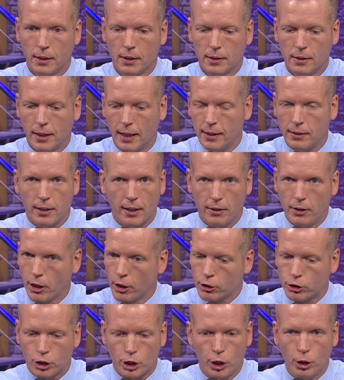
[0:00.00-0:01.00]
It,
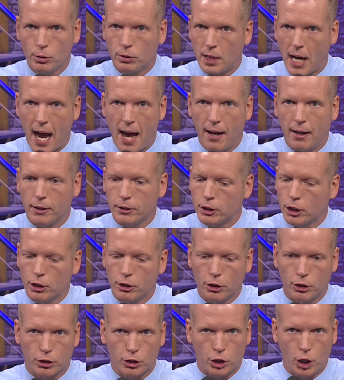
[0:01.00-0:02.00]
they're too talented.
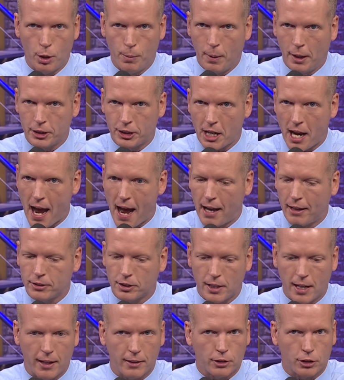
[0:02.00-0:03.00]
There's too much
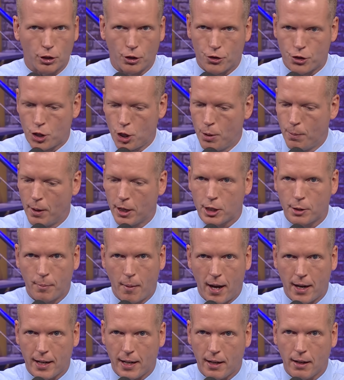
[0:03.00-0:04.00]
assets. There's too much
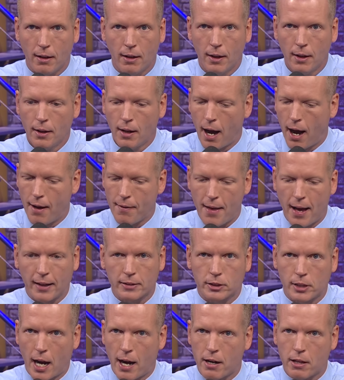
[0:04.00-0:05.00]
money on that
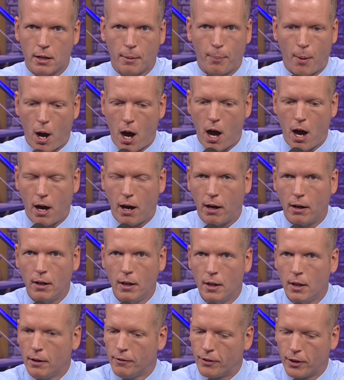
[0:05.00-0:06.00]
side of the ball
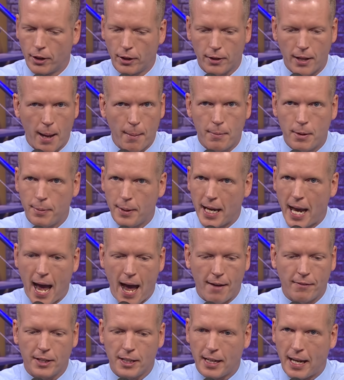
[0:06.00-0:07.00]
for them to be
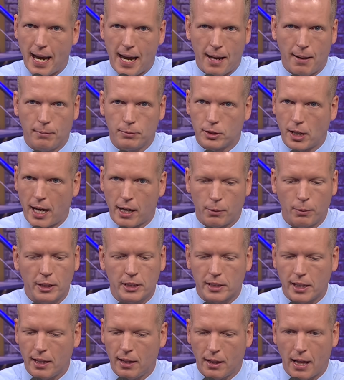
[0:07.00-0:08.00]
having games like we
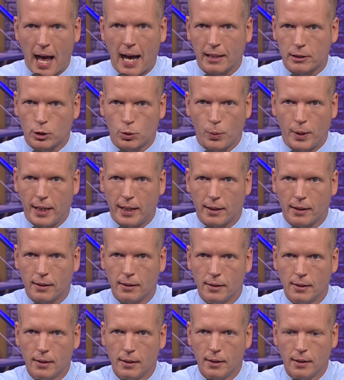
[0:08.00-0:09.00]
see last week.
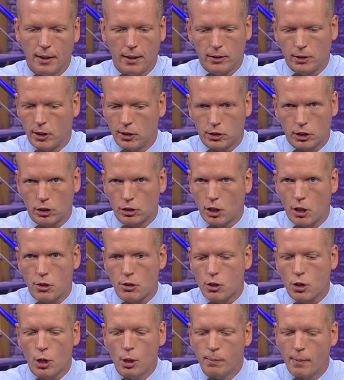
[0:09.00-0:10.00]
It, just
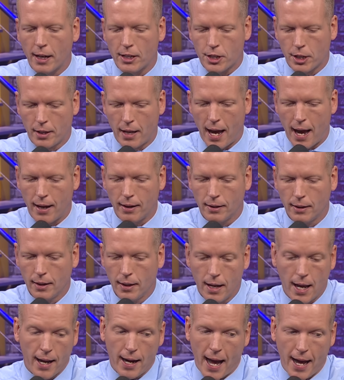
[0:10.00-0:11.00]
it's too much of that,
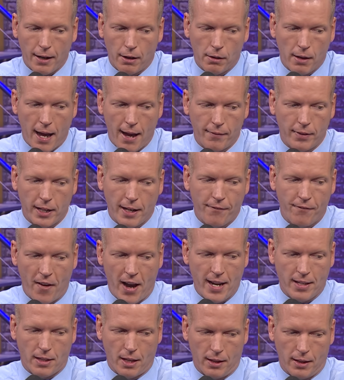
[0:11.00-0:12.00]
and I don't have any
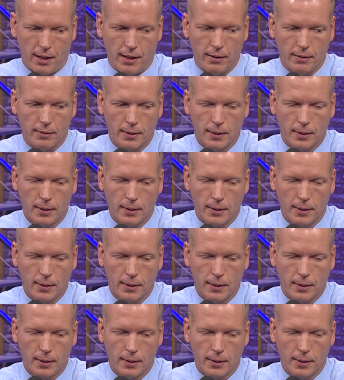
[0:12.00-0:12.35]
faith in it.